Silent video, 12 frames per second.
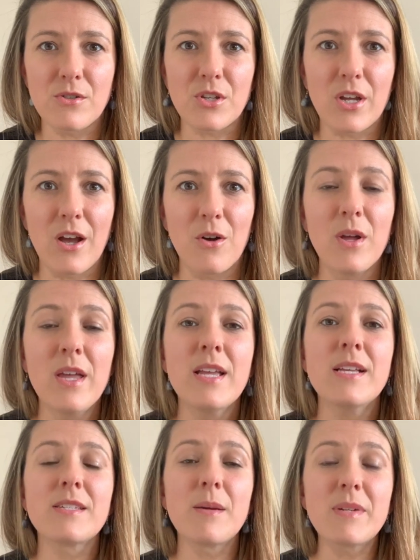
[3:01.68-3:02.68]
ago,
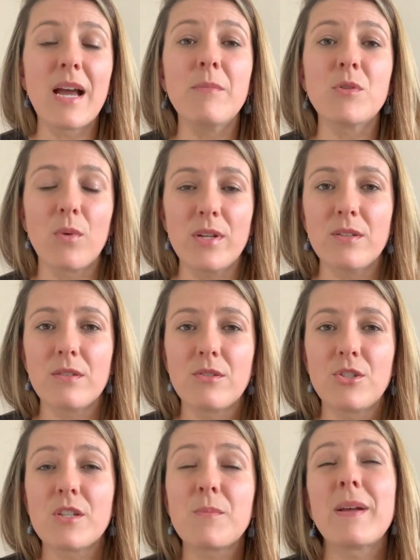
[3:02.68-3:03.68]
sometimes when
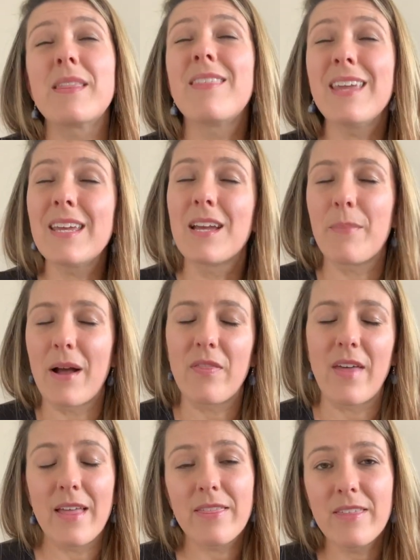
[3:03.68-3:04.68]
just by thinking about
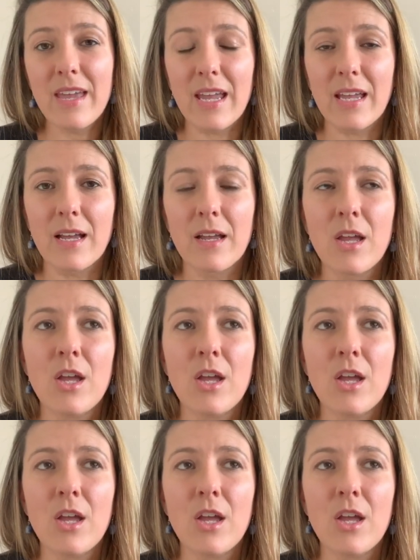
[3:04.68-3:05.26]
that thing,